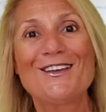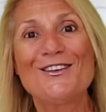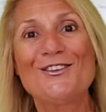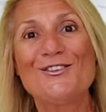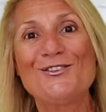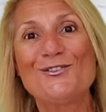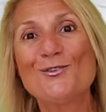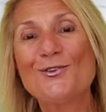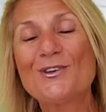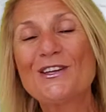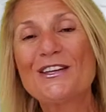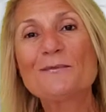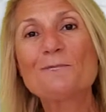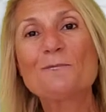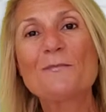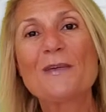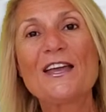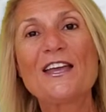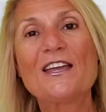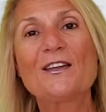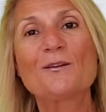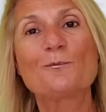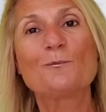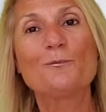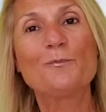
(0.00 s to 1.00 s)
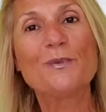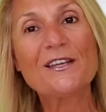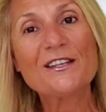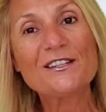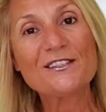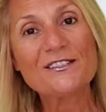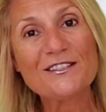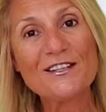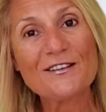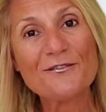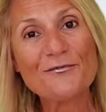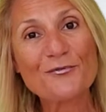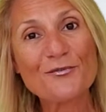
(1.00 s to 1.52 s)
you can make
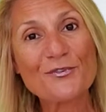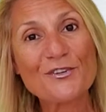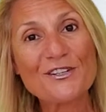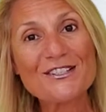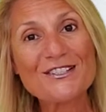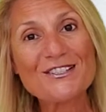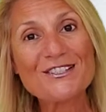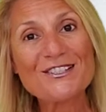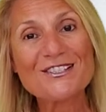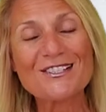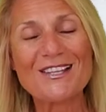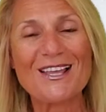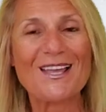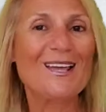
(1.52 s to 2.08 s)
big difference